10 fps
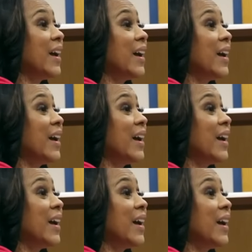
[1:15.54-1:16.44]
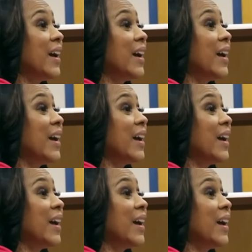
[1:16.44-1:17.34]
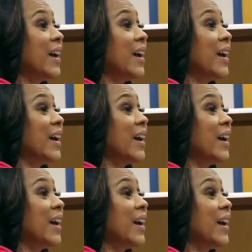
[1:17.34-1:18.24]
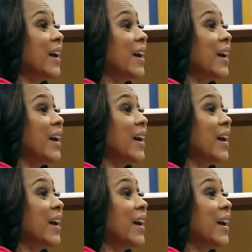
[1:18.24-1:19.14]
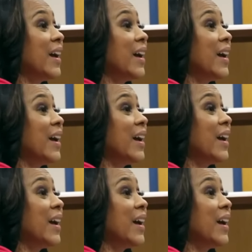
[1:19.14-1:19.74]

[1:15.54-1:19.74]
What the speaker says: [no speech]